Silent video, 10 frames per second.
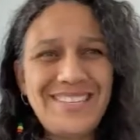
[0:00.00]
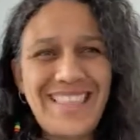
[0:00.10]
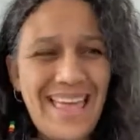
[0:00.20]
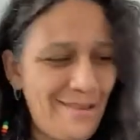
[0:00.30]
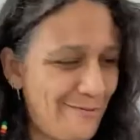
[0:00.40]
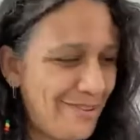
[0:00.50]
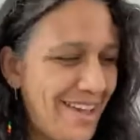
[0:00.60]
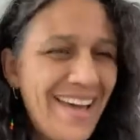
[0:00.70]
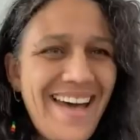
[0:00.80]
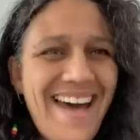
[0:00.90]
is life,
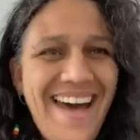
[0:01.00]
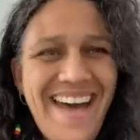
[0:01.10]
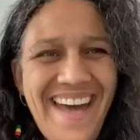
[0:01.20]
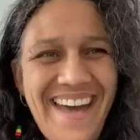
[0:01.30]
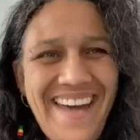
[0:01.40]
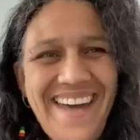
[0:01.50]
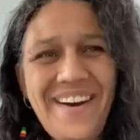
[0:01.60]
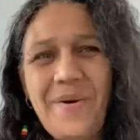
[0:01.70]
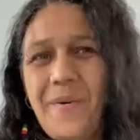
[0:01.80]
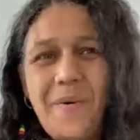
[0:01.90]

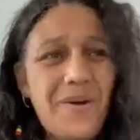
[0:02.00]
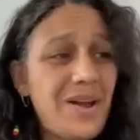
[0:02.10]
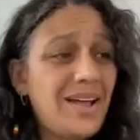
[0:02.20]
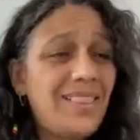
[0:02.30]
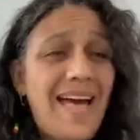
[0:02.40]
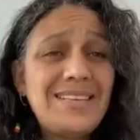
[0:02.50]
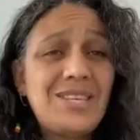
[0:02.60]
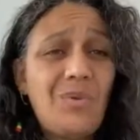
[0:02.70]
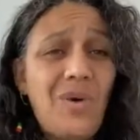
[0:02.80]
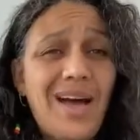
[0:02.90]
or a
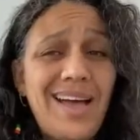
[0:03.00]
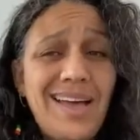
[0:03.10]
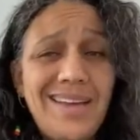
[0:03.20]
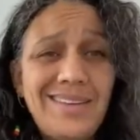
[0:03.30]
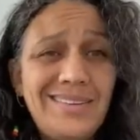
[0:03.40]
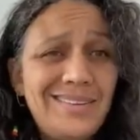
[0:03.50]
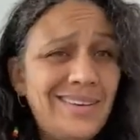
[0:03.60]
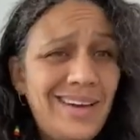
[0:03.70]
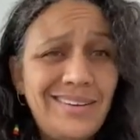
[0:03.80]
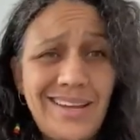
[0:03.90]
glass of
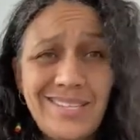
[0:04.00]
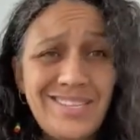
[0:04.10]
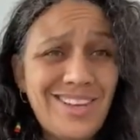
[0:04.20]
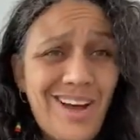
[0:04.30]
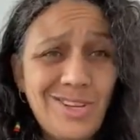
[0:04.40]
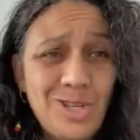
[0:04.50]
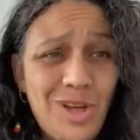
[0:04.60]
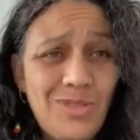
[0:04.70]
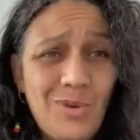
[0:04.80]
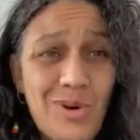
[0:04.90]
wine, a nice scotch
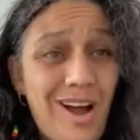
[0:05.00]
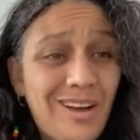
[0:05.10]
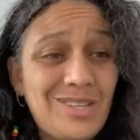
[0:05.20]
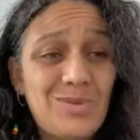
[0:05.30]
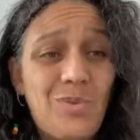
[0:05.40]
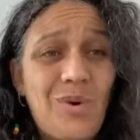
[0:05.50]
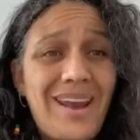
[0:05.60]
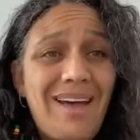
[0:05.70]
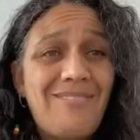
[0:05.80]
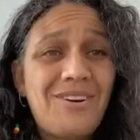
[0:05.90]
on the rocks,
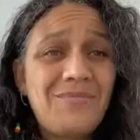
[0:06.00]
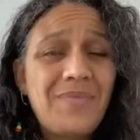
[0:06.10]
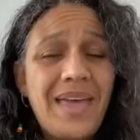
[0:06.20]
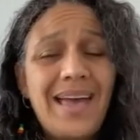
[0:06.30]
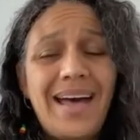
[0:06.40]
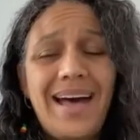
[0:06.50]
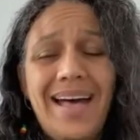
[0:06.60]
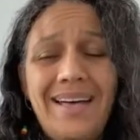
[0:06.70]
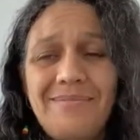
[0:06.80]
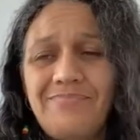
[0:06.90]
whatever,
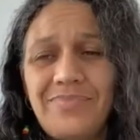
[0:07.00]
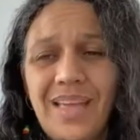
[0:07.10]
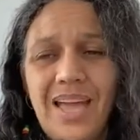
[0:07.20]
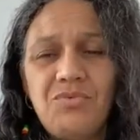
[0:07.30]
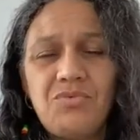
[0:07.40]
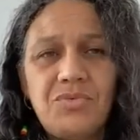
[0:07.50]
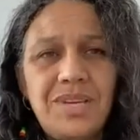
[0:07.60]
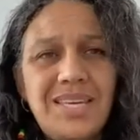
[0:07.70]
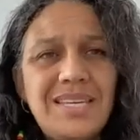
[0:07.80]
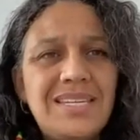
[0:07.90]
and
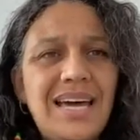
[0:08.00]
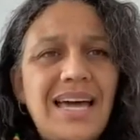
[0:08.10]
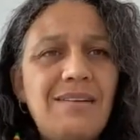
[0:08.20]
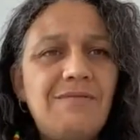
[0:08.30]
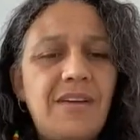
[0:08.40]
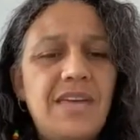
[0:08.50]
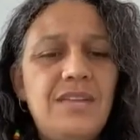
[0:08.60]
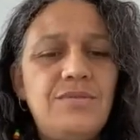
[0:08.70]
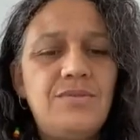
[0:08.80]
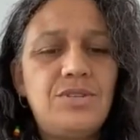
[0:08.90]
really dive
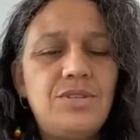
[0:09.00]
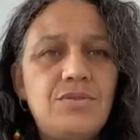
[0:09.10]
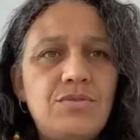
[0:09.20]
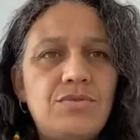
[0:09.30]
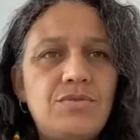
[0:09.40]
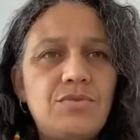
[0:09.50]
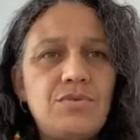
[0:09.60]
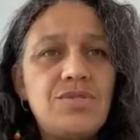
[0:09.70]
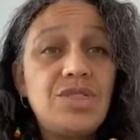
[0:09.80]
into